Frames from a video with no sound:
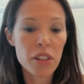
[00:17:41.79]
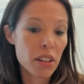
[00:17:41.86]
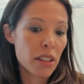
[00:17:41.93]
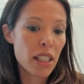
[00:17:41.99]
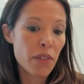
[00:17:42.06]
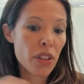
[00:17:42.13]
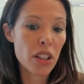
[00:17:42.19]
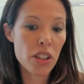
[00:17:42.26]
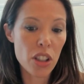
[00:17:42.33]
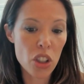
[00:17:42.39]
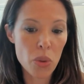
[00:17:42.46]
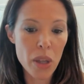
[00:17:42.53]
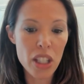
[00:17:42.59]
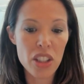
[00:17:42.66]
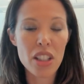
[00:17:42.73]
given the
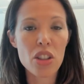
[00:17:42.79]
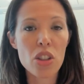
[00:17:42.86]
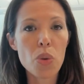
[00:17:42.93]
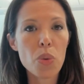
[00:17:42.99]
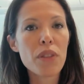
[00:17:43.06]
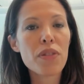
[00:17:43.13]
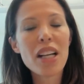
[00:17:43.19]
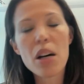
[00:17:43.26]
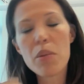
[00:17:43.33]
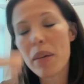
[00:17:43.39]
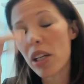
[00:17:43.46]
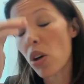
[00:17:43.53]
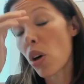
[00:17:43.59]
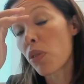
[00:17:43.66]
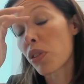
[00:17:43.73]
situation. And so we've now
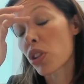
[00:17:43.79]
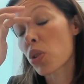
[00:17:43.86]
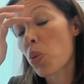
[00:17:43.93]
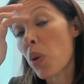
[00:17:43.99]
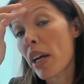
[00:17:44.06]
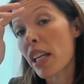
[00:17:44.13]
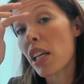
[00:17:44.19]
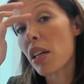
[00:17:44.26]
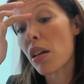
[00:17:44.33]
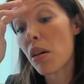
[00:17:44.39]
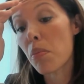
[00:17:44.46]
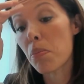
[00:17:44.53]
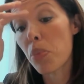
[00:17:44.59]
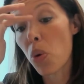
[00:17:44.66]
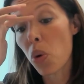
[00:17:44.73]
made over 20
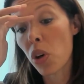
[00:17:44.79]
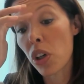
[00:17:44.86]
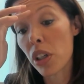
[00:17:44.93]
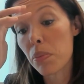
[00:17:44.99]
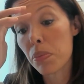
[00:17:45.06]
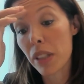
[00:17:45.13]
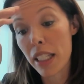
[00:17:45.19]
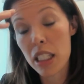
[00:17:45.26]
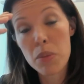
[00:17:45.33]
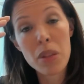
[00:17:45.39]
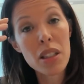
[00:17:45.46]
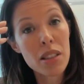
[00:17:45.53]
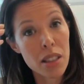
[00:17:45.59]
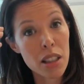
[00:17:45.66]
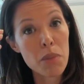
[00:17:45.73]
board
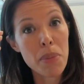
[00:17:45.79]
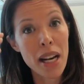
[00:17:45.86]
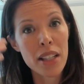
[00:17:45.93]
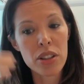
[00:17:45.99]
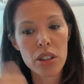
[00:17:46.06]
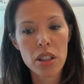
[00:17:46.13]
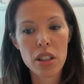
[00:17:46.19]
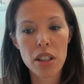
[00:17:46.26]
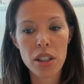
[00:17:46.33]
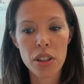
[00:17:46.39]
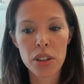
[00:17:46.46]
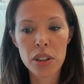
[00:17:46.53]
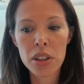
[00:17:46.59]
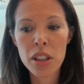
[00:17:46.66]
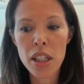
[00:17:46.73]
placements in the past
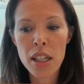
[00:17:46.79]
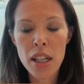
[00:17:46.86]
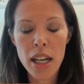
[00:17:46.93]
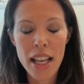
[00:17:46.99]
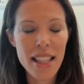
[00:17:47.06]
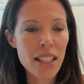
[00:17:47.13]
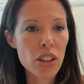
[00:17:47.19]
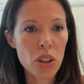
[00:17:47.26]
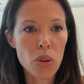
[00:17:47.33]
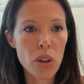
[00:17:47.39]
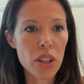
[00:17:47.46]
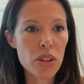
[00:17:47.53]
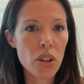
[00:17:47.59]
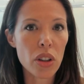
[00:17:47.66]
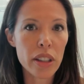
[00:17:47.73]
year, and that's
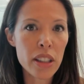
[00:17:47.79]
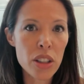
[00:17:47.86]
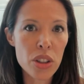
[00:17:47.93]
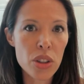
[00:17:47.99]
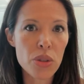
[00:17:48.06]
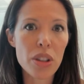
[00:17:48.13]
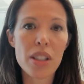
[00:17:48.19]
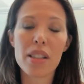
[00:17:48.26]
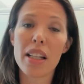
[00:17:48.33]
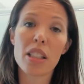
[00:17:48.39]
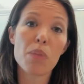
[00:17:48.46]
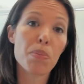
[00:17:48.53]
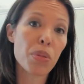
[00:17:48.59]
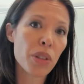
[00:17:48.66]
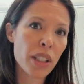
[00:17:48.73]
across all industries. That's
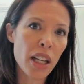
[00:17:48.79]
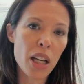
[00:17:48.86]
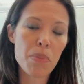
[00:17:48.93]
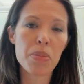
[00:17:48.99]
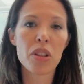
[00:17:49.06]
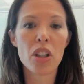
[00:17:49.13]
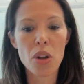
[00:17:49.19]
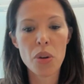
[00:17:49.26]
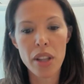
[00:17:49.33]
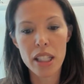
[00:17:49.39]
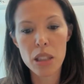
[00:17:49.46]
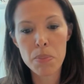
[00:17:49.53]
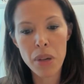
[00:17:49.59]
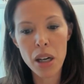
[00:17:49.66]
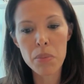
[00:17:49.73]
pre IPO,
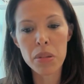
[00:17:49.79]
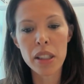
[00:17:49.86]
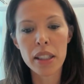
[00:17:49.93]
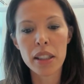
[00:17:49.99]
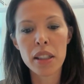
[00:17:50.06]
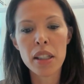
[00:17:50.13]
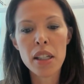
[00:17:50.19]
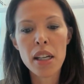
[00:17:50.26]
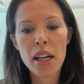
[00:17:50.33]
that's public.